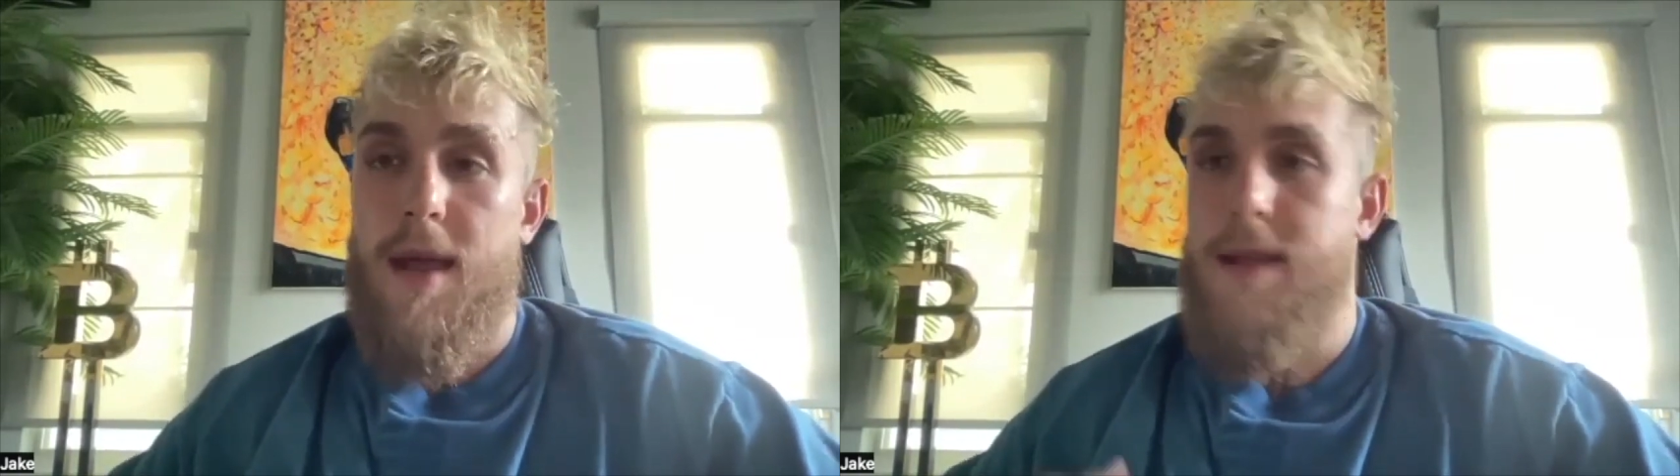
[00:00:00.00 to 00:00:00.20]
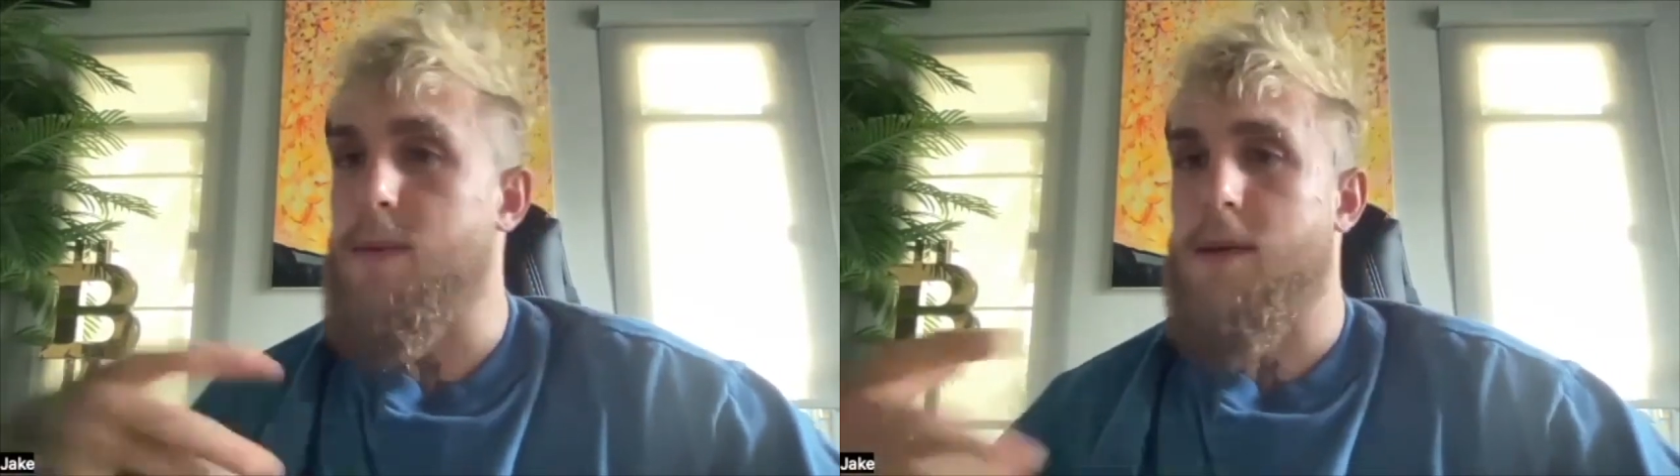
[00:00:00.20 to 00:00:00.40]

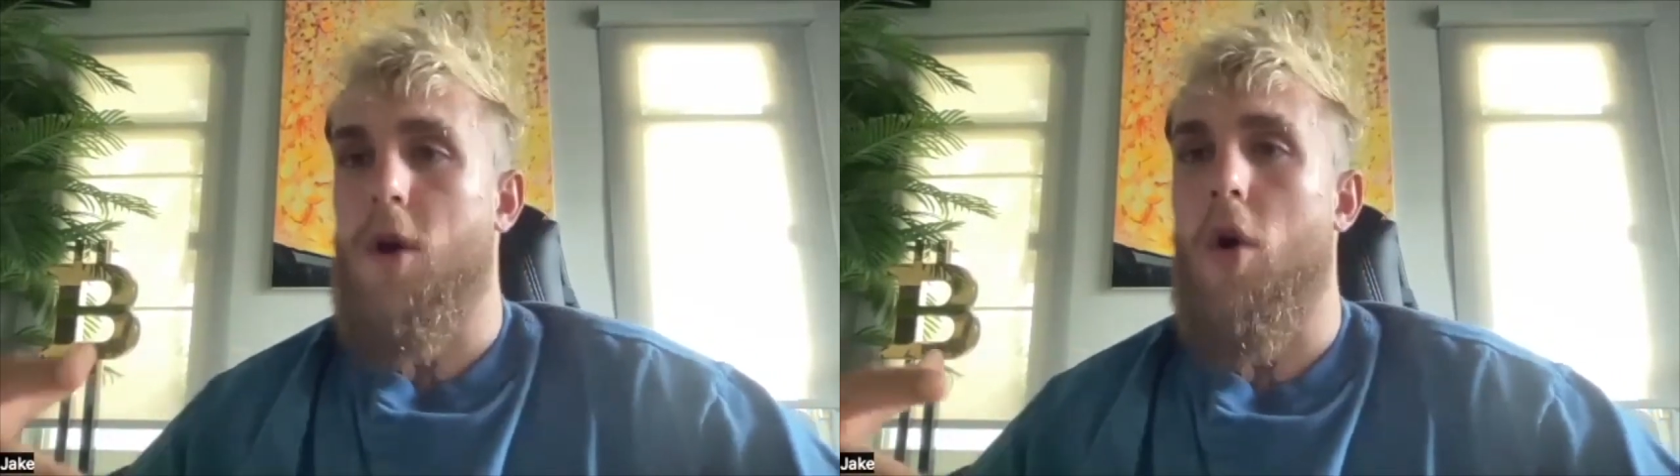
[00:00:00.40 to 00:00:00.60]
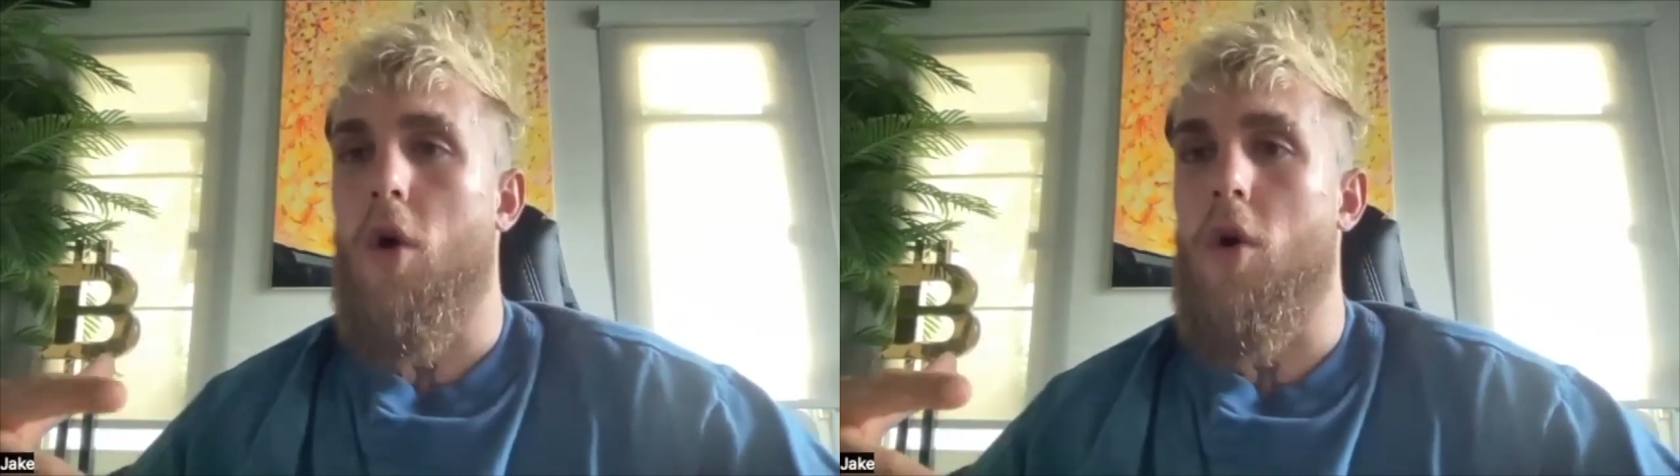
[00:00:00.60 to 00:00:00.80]
That's what the
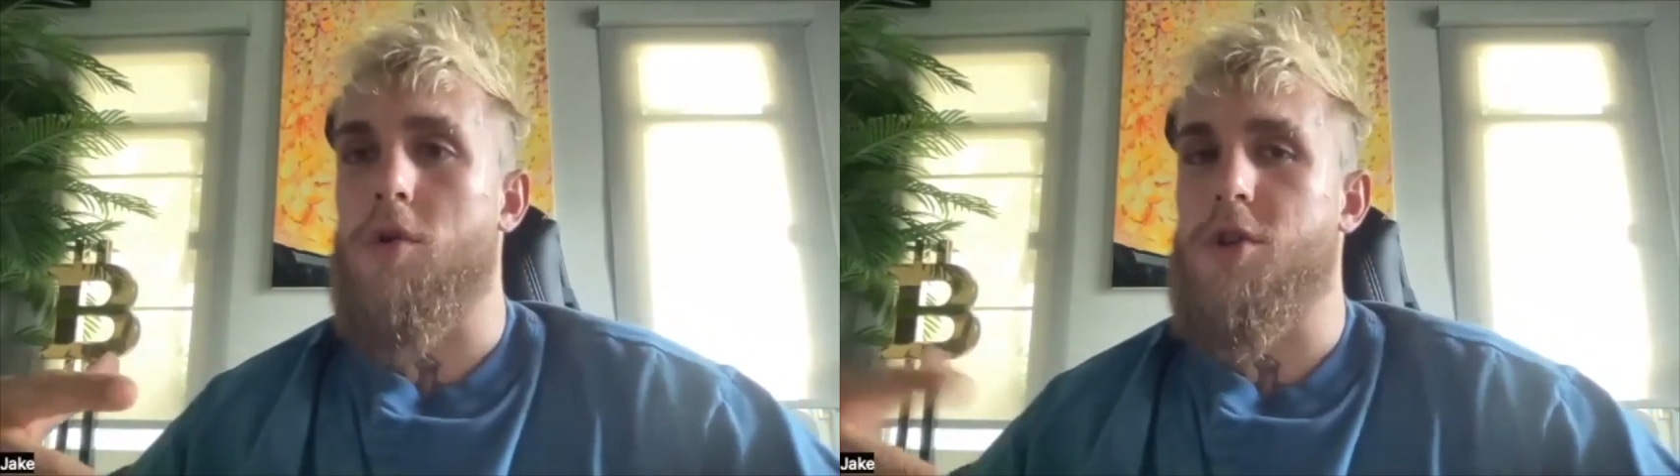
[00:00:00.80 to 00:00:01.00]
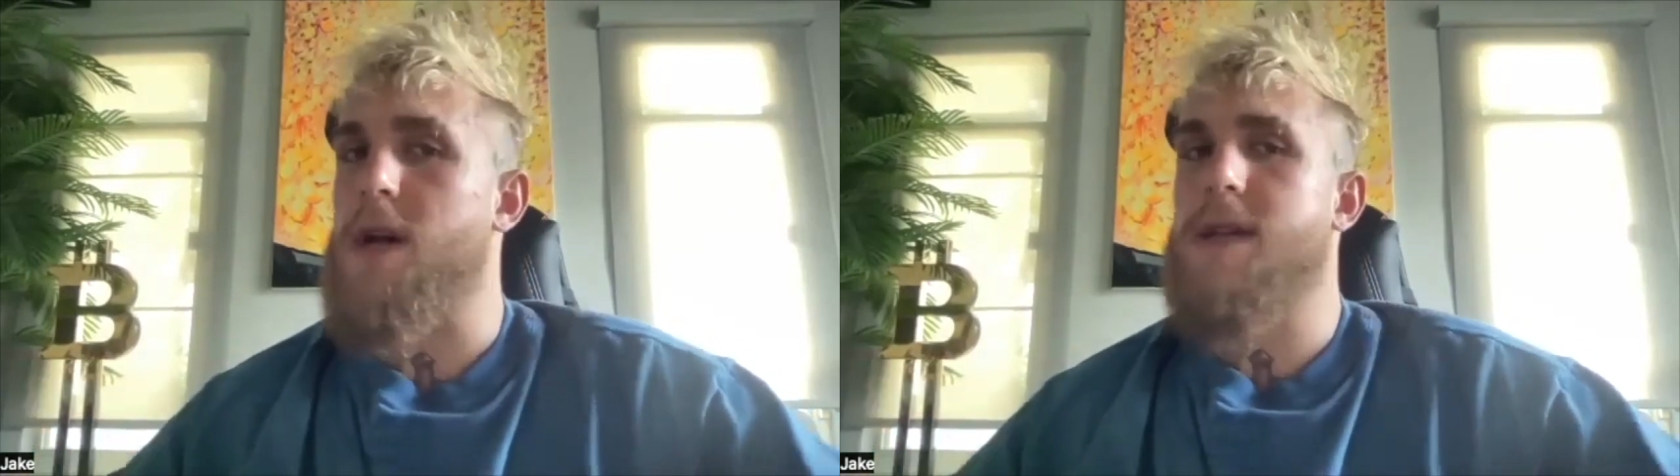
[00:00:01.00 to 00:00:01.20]
whole
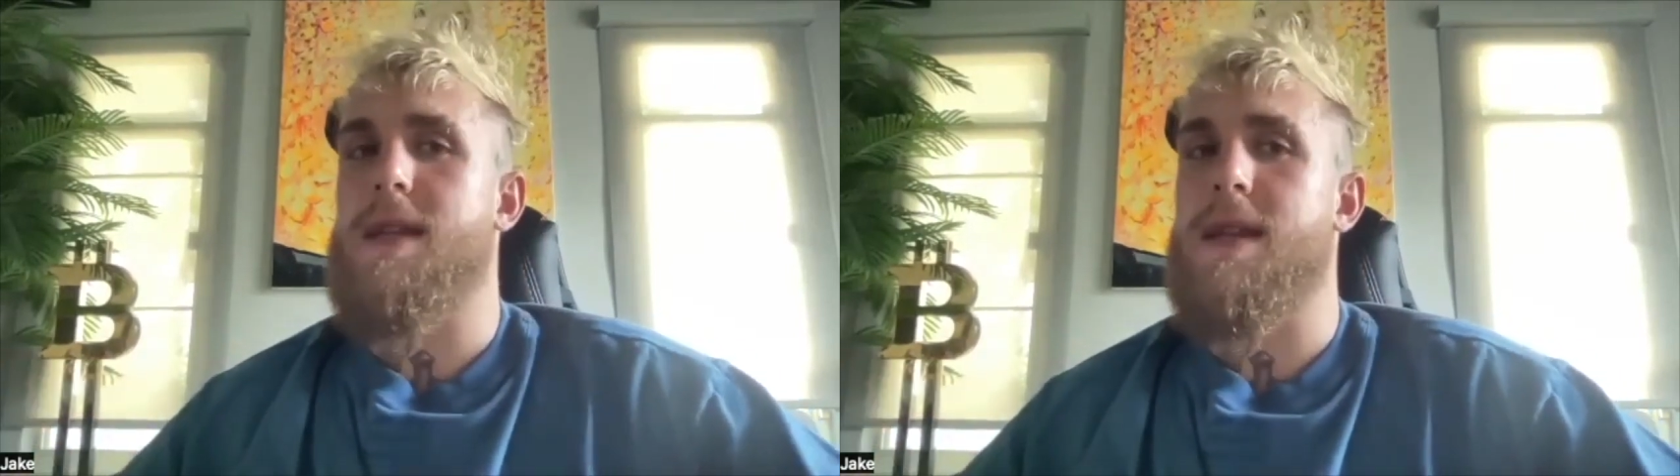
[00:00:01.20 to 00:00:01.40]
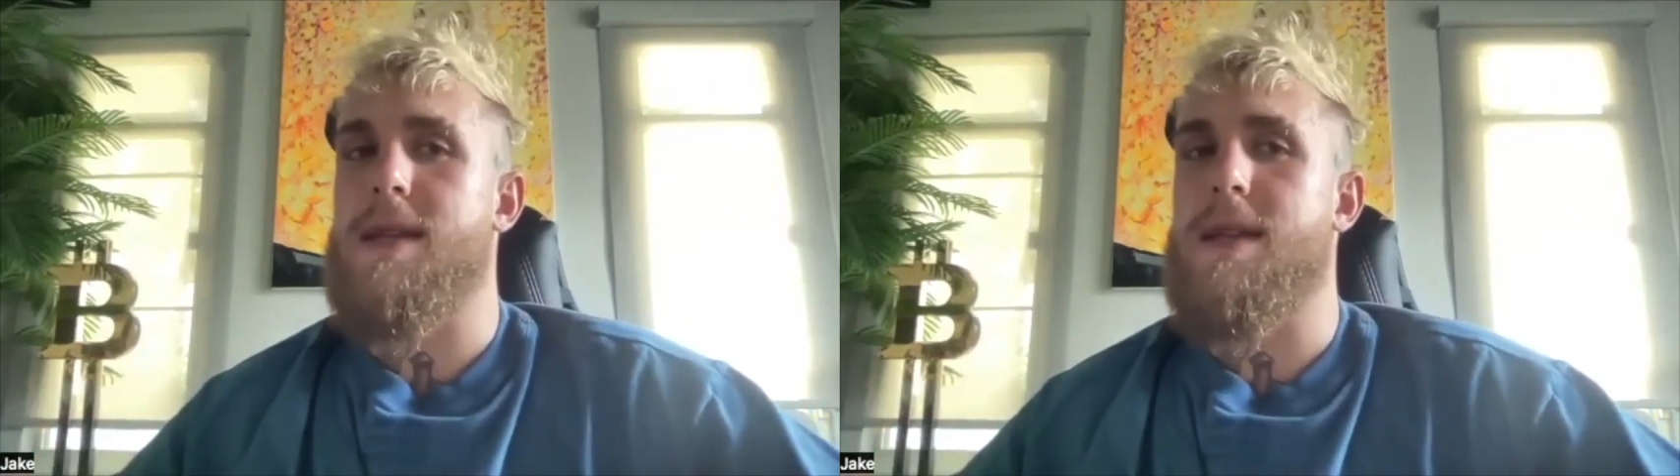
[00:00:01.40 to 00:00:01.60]

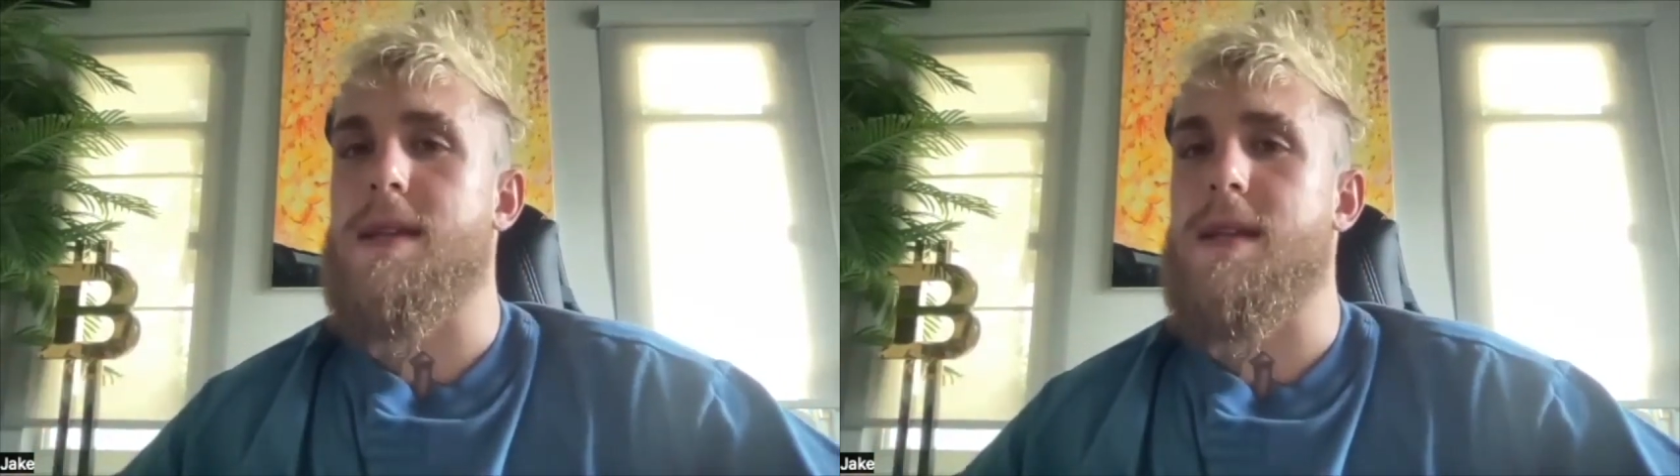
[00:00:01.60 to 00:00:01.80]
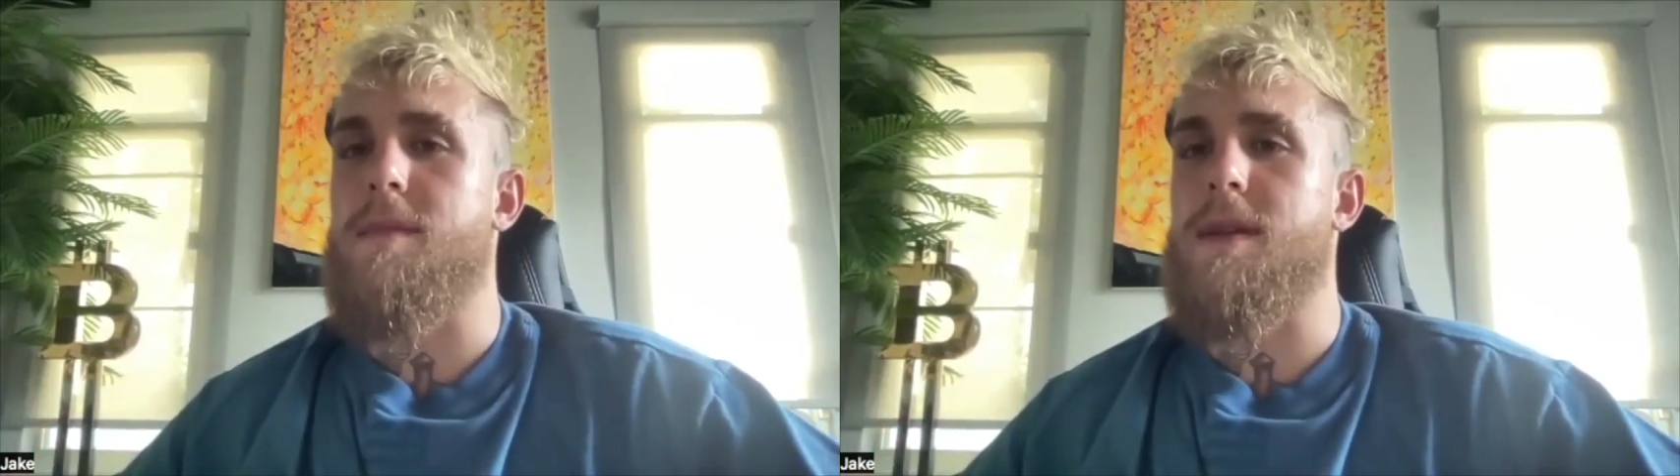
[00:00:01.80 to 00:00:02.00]
justice
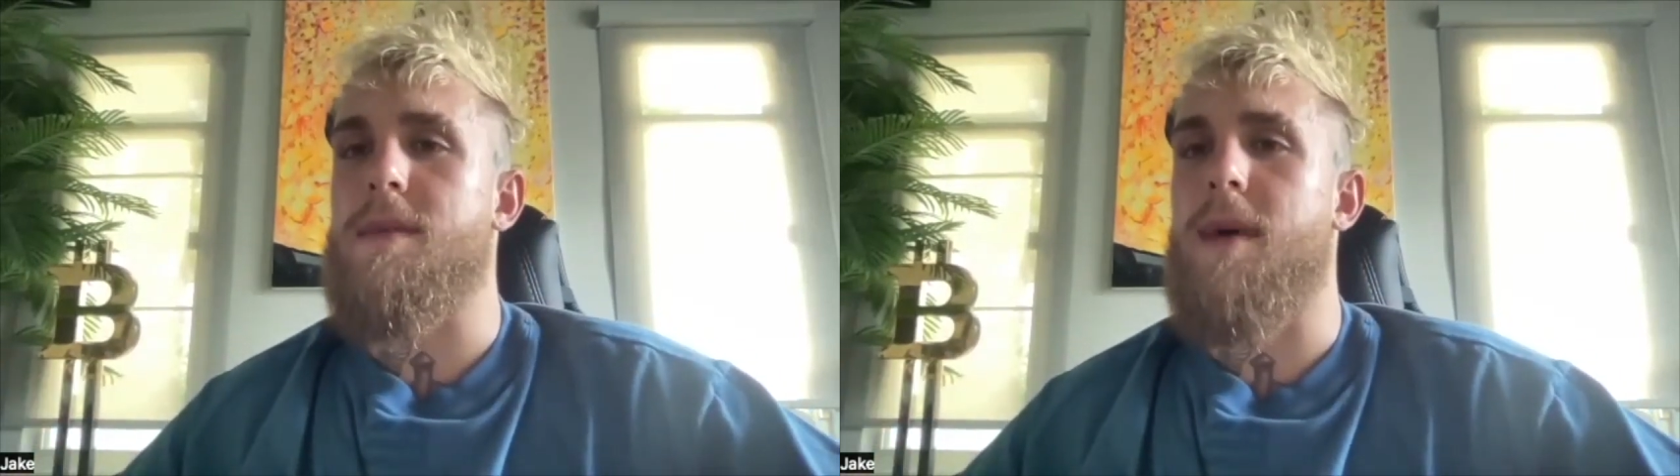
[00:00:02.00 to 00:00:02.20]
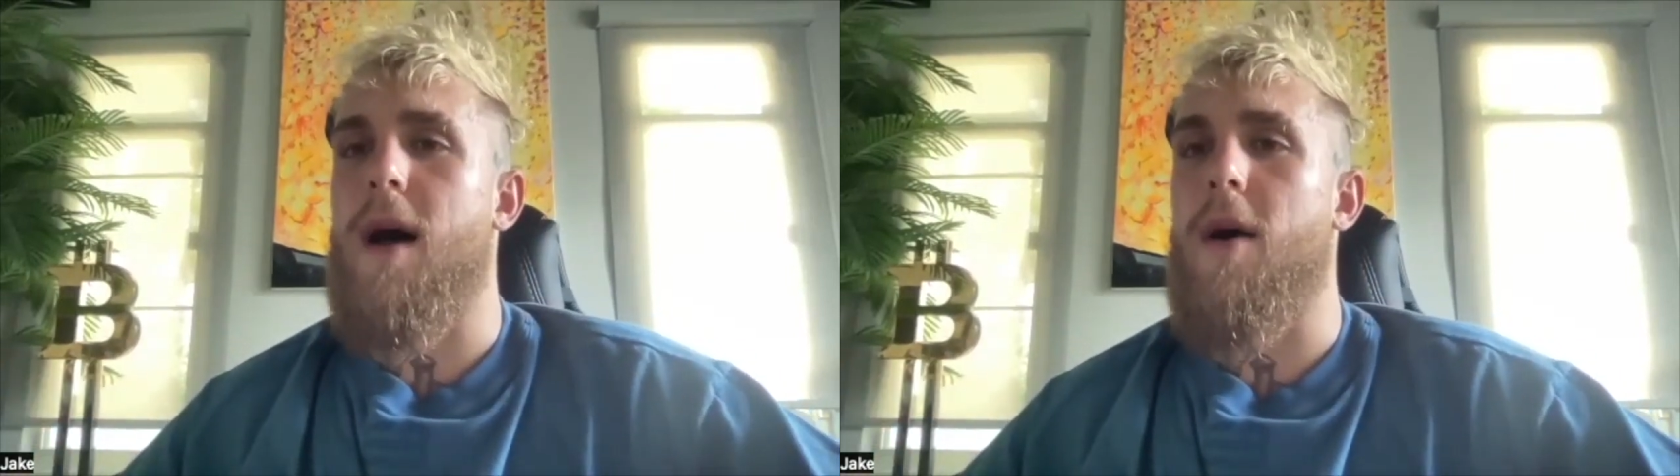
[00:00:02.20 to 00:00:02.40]
system is
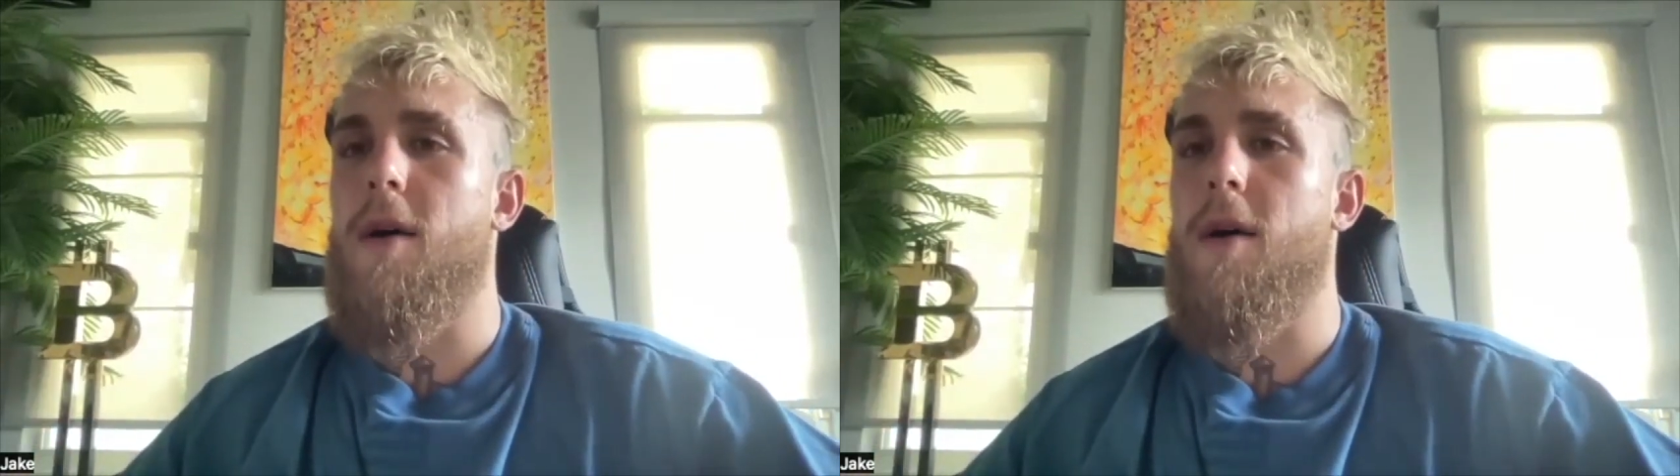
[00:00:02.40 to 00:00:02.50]
about.